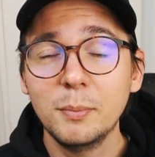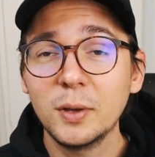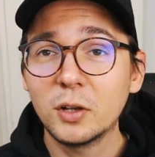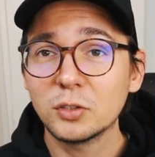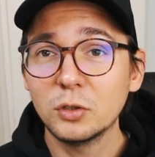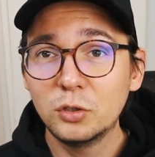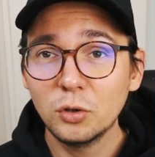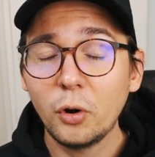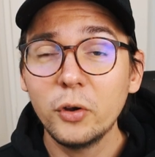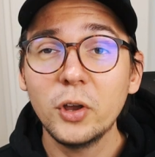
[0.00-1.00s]
because on
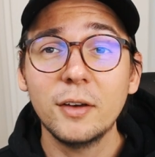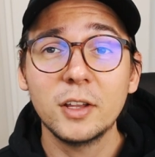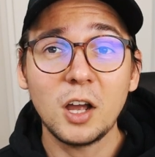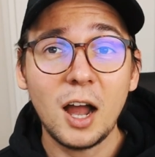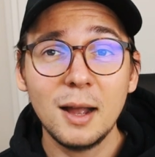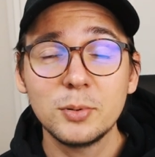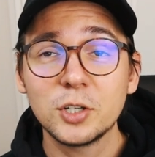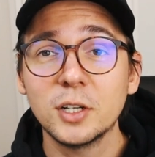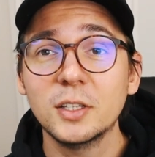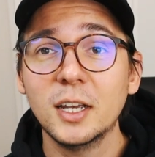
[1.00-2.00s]
Turo you have an
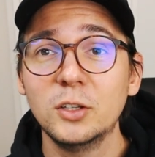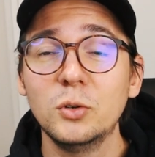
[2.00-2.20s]
option that